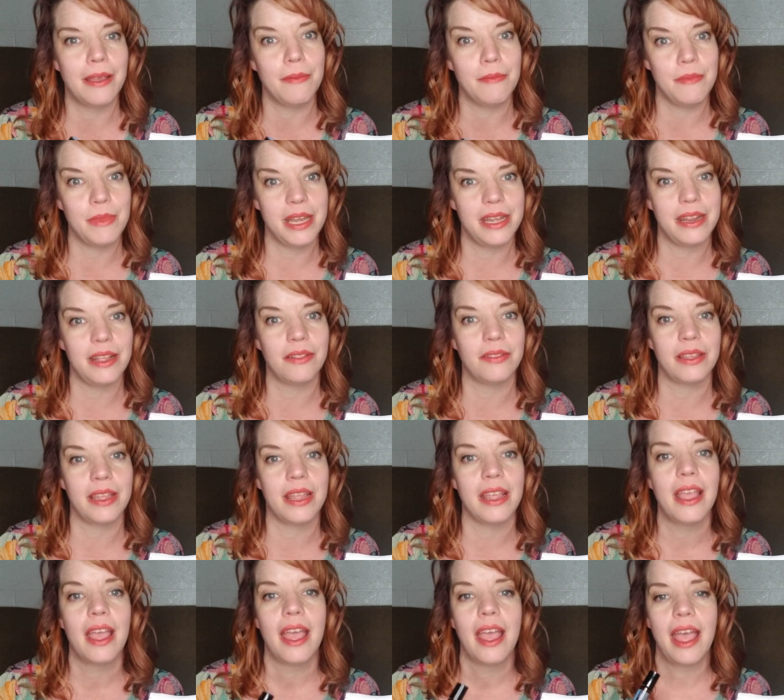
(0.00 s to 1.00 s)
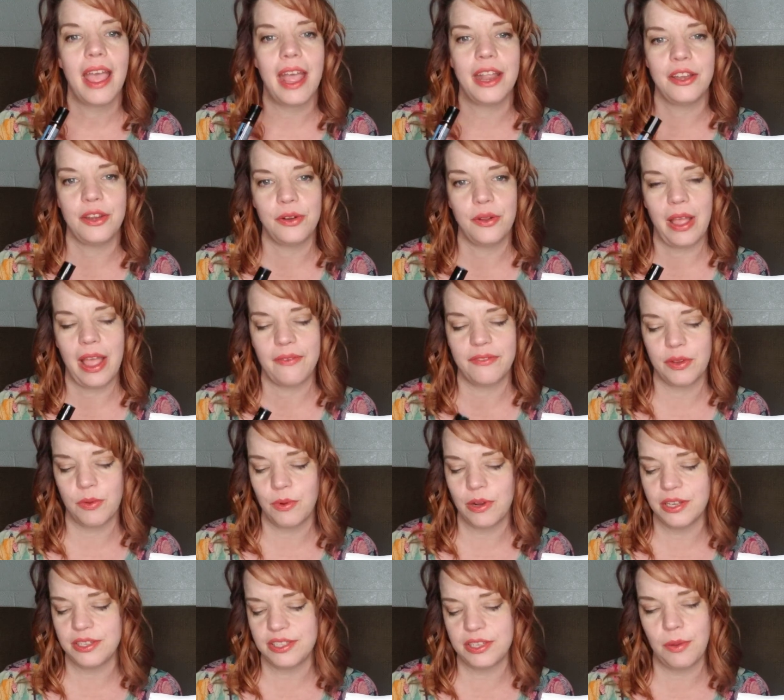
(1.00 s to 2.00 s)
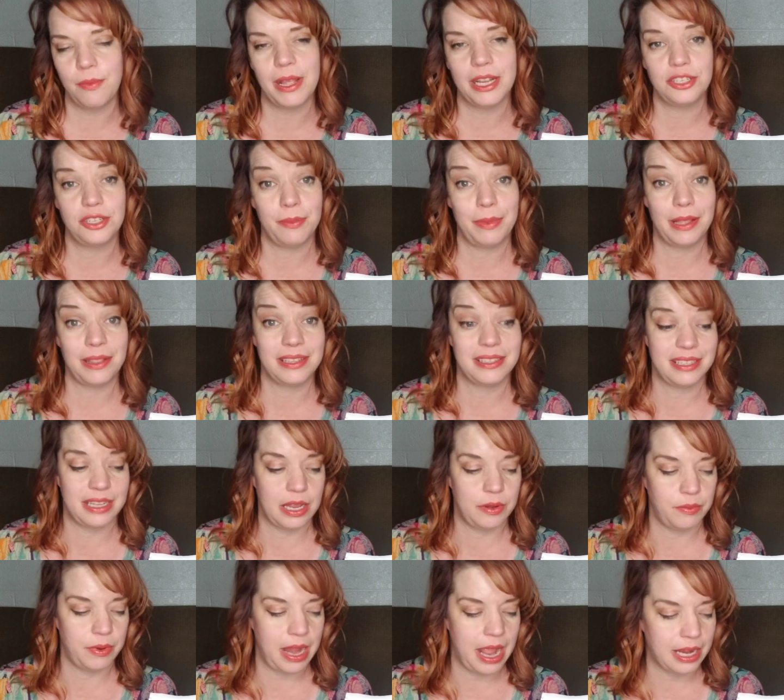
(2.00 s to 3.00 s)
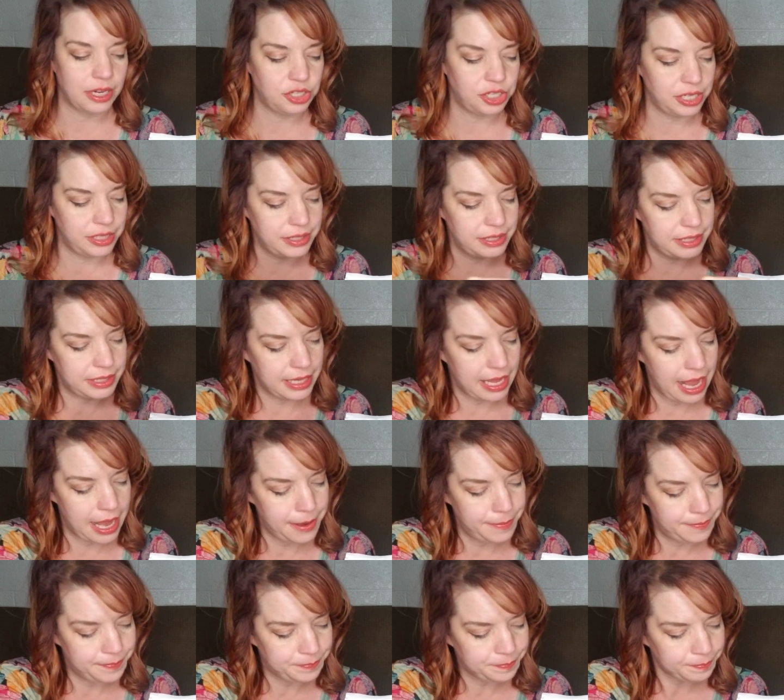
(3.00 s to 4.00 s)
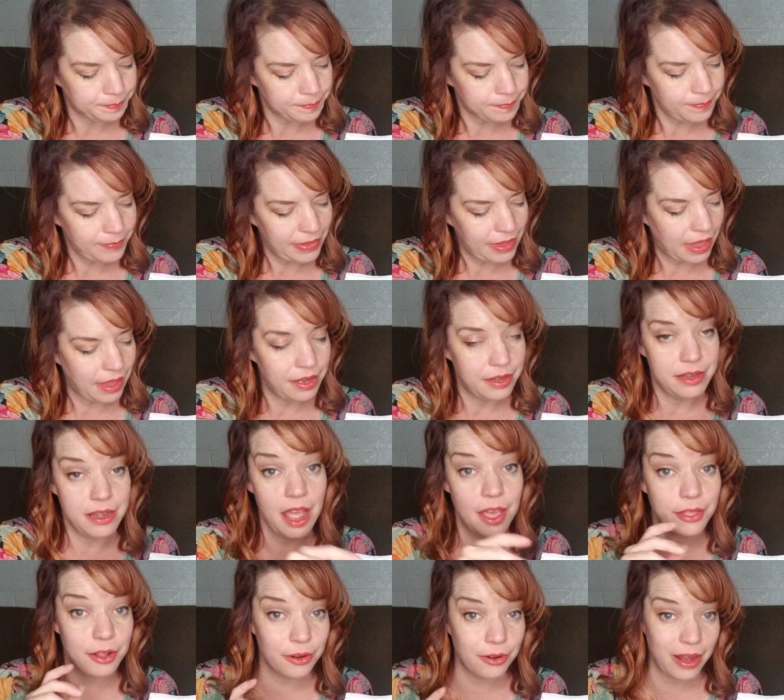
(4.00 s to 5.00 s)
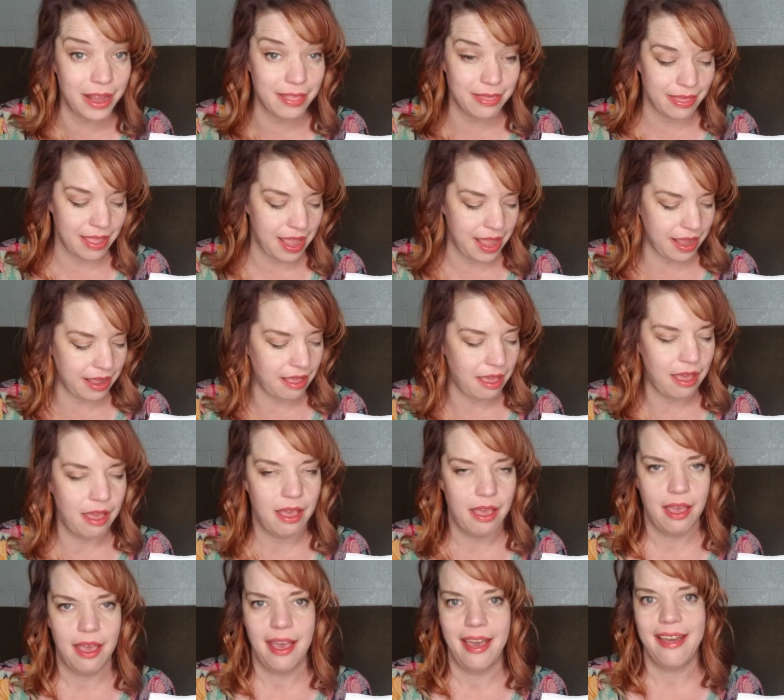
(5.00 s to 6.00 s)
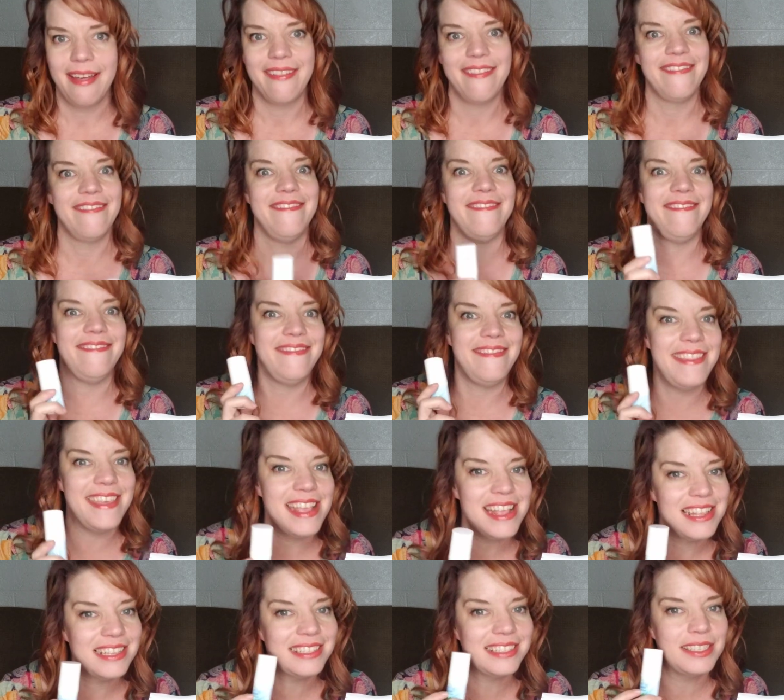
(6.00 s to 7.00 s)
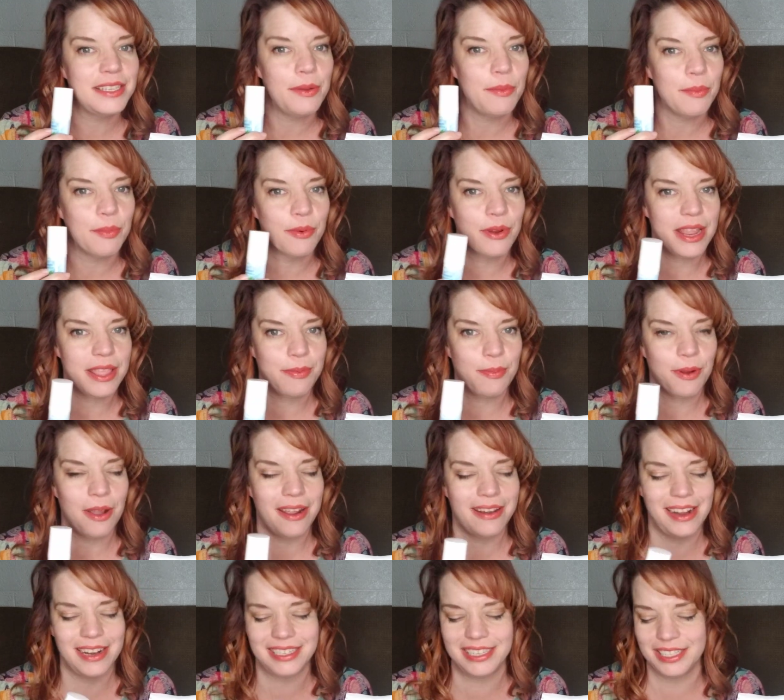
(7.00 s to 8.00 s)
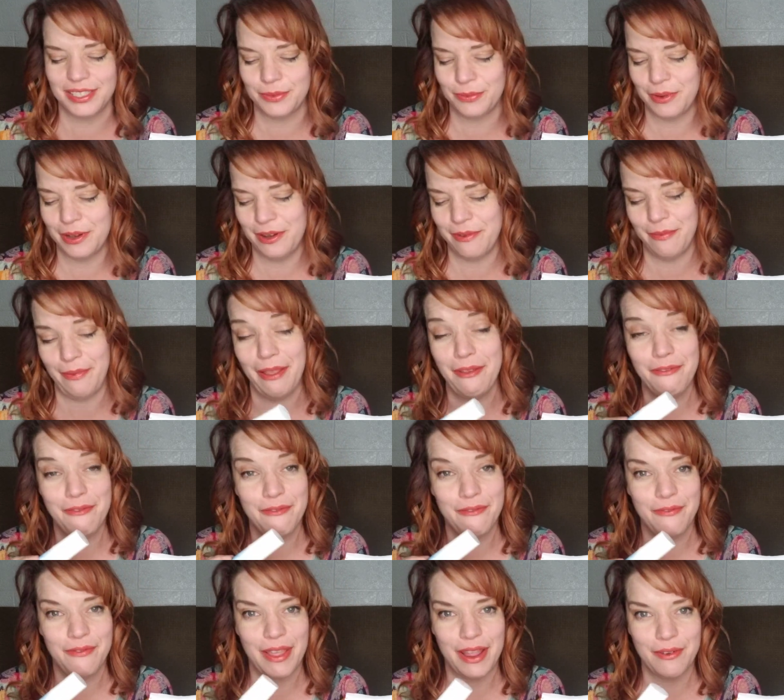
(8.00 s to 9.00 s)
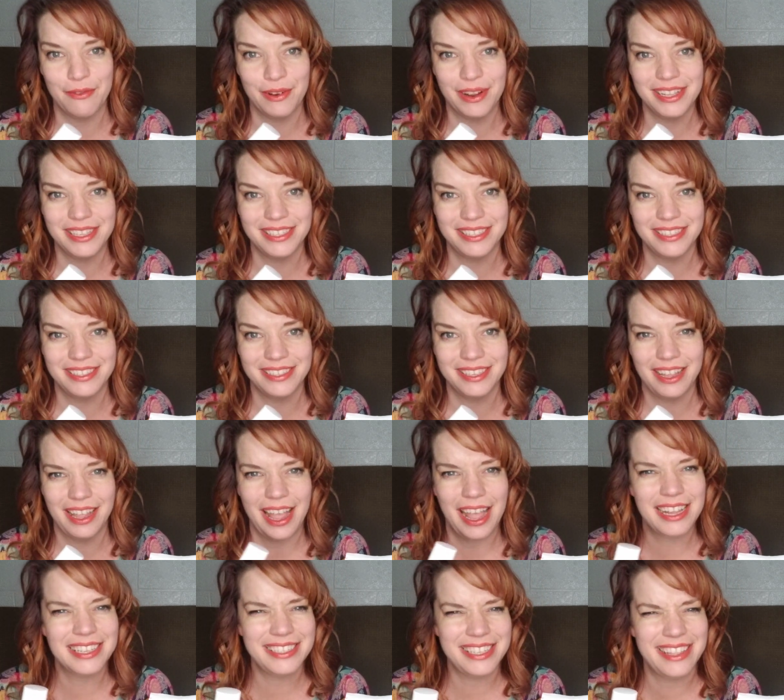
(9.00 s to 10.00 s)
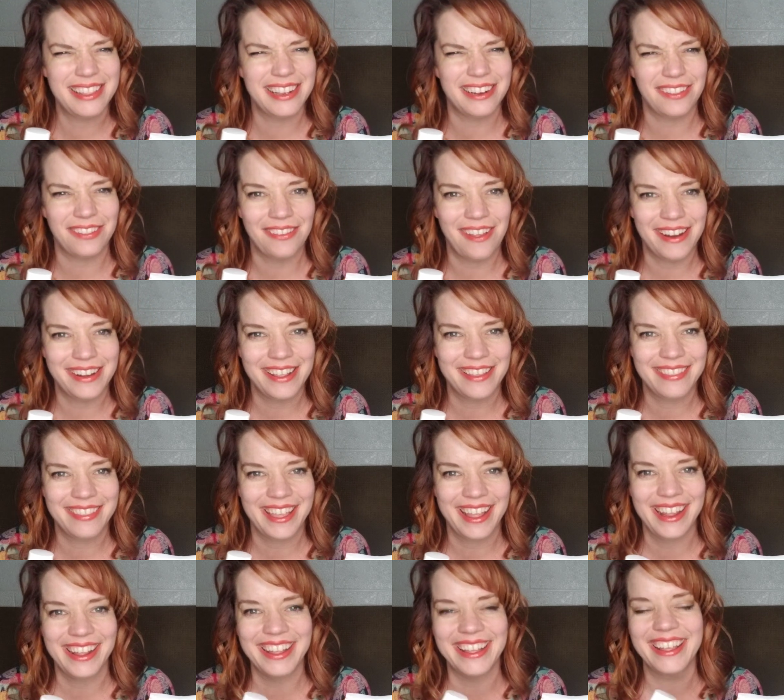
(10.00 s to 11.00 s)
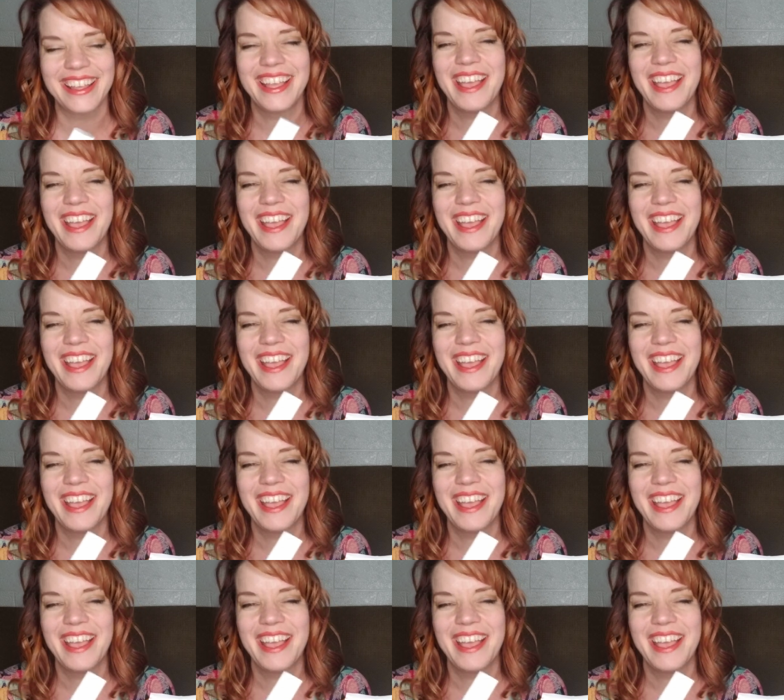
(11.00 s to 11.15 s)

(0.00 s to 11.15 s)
immediately, and you don't have to worry so much about the skin reactions, okay? Another great thing, this Breathe product is one of my favorites. I say that a lot, I think.